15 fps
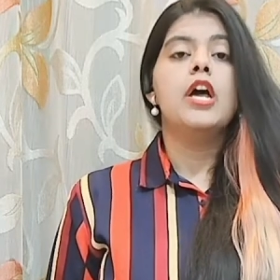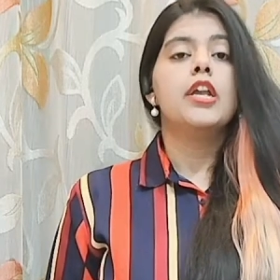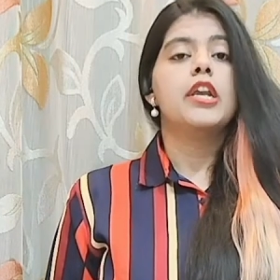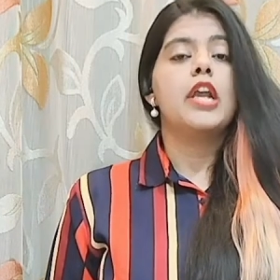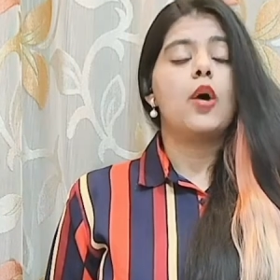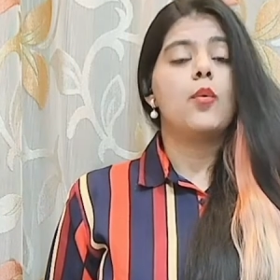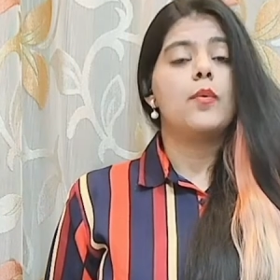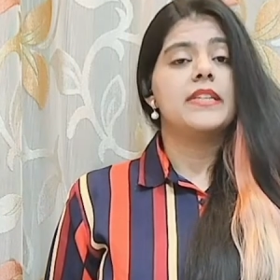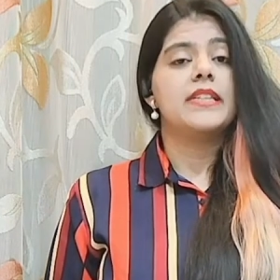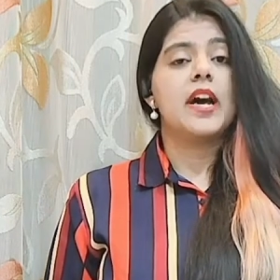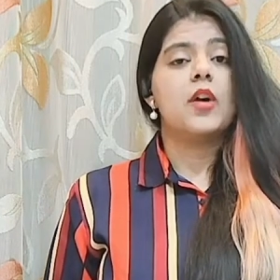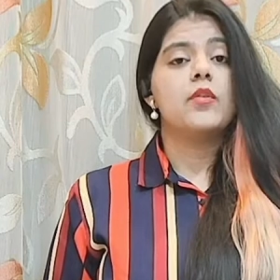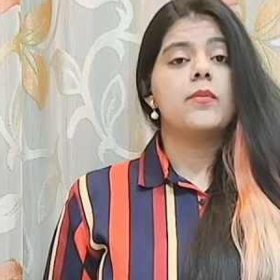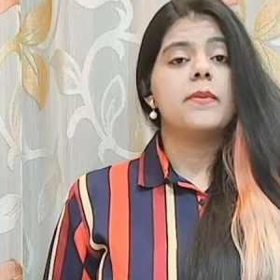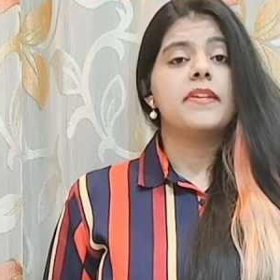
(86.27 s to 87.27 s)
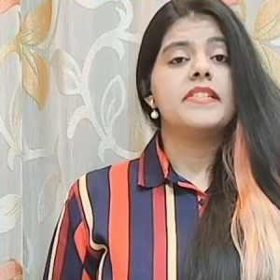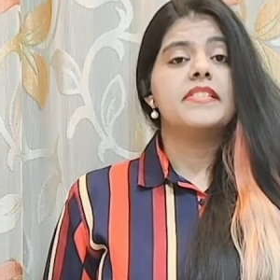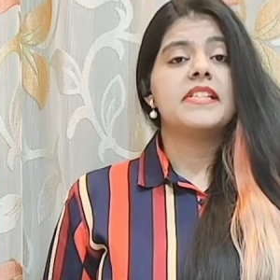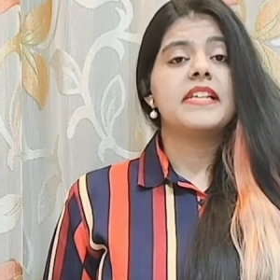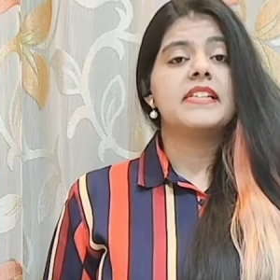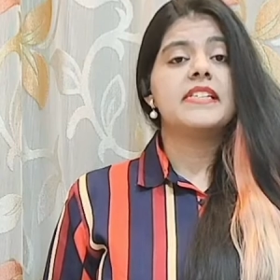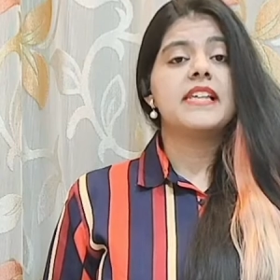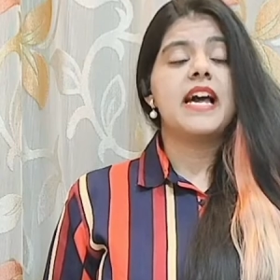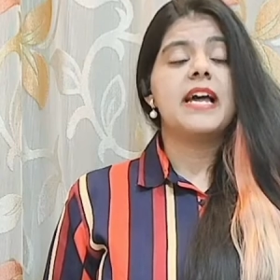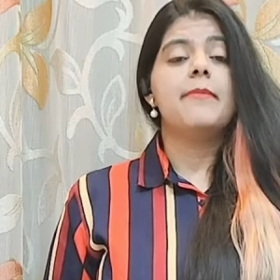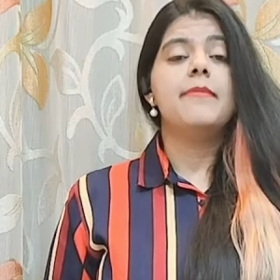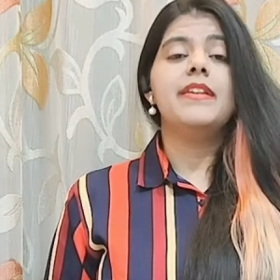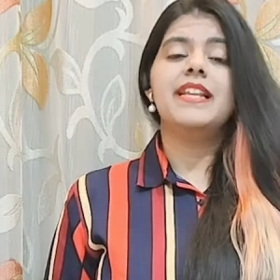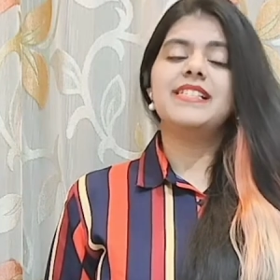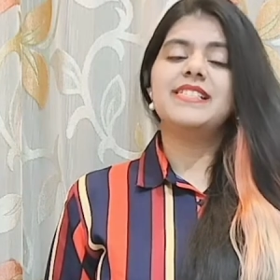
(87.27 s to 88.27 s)
Now without wasting
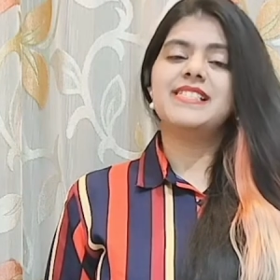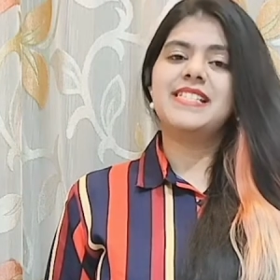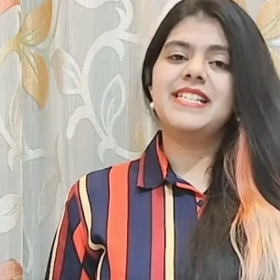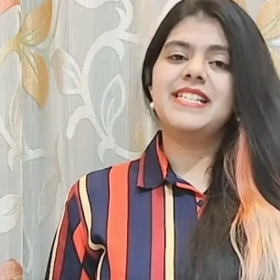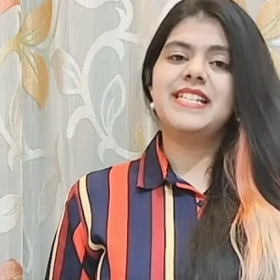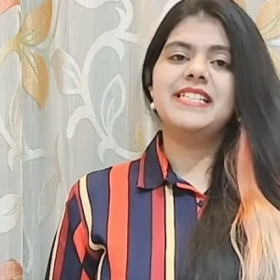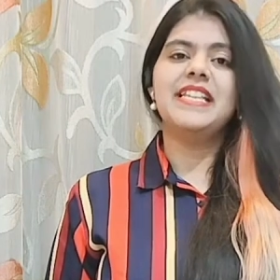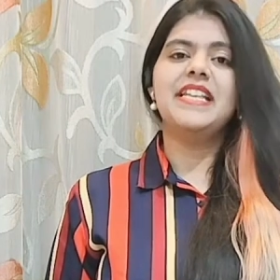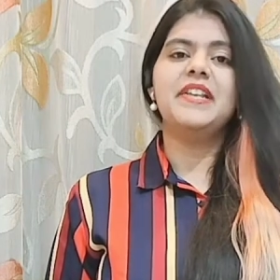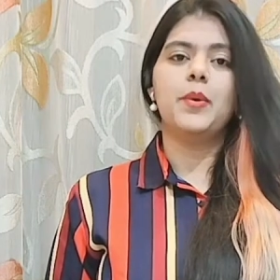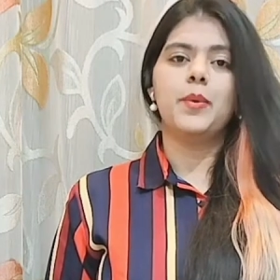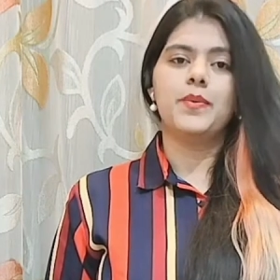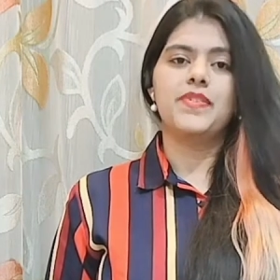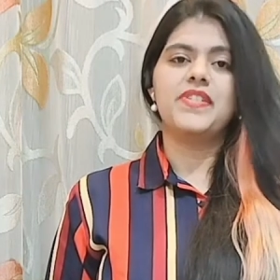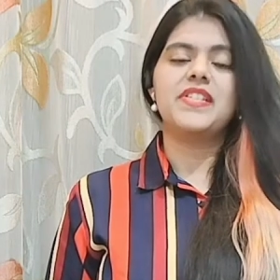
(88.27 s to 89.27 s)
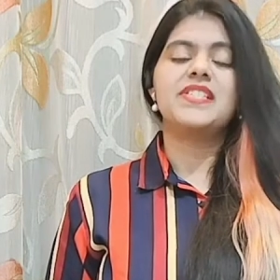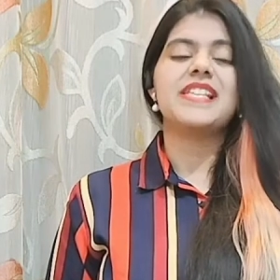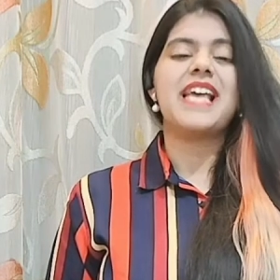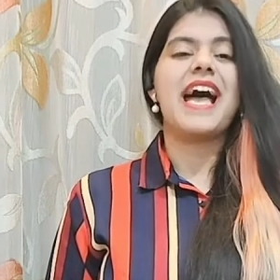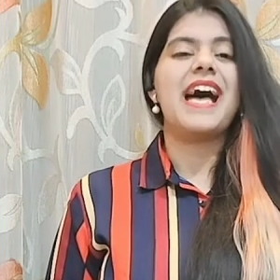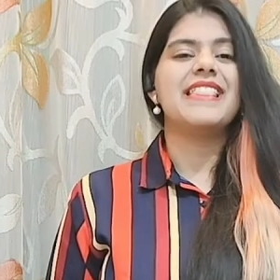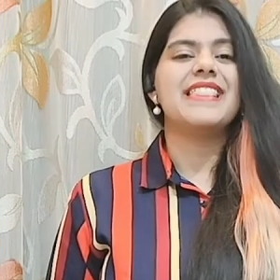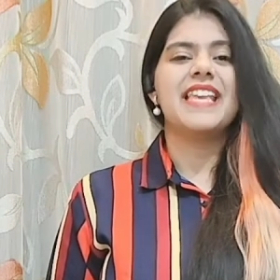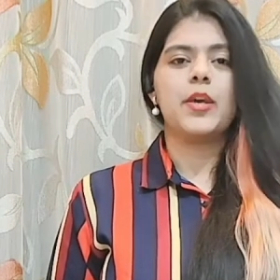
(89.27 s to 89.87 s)
time, let's see the notice and the